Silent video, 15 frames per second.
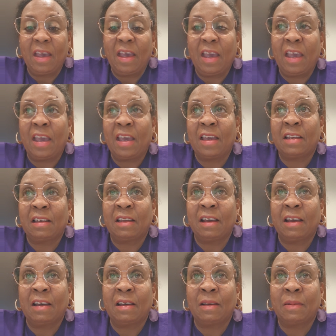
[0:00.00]
And
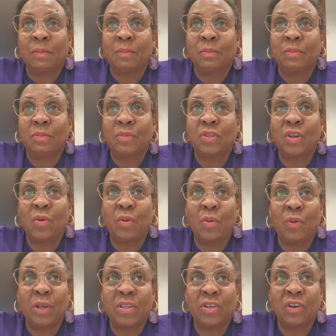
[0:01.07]
so we
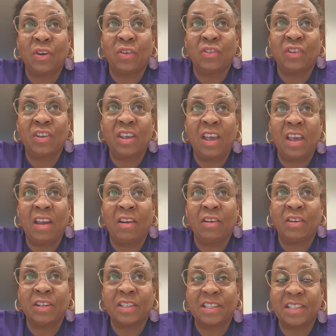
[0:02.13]
went to urgent care
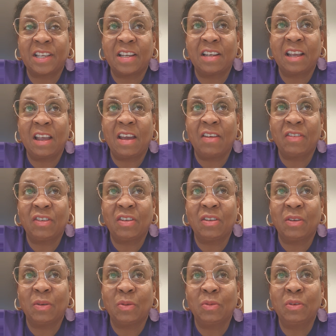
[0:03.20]
on a Sunday
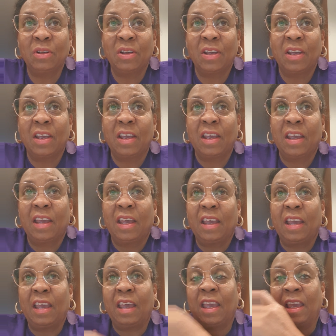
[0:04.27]
afternoon.
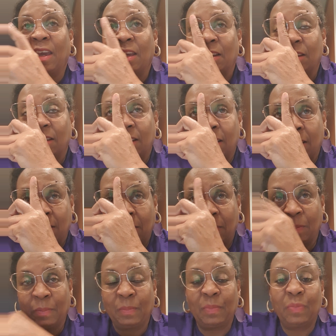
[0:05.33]
And
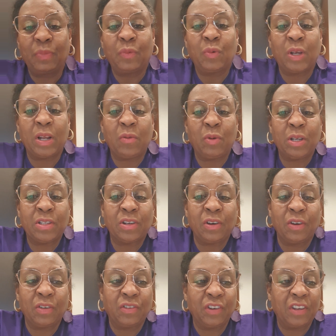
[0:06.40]
when I went to
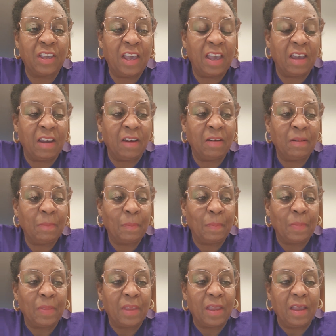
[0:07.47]
urgent care,
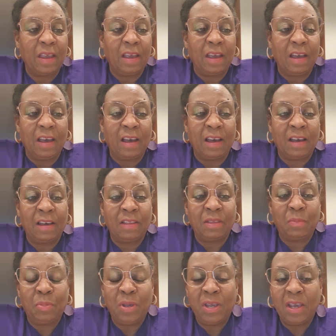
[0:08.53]
the
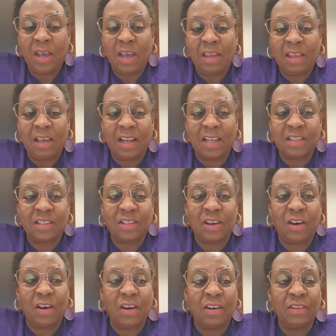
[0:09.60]
PA that I
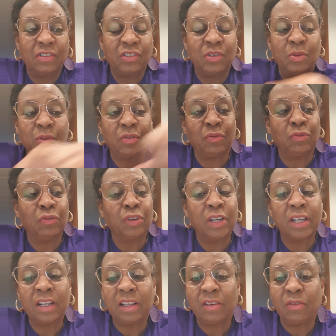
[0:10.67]
saw, she was
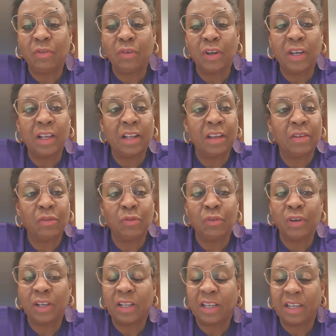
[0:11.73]
really, really,
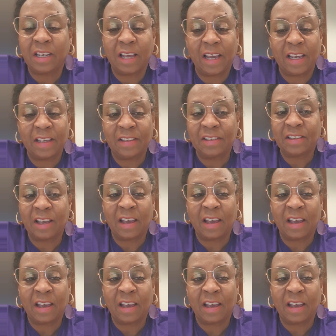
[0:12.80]
really nice.